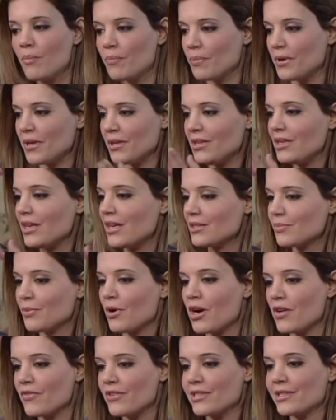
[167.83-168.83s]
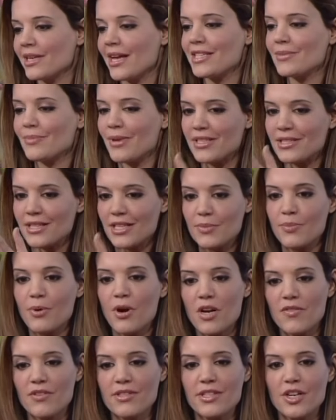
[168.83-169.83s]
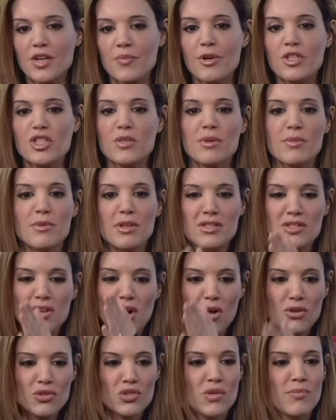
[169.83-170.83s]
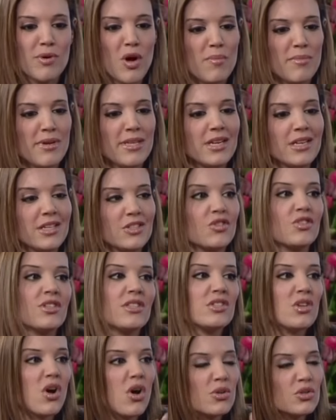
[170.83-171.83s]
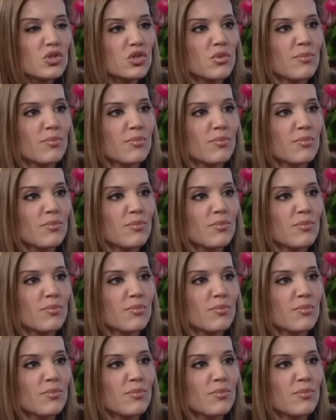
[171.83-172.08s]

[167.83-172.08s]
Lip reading: Yes, part of it's Lasmax, yes, part of it's airbrushing, but it's also about media literacy. It's also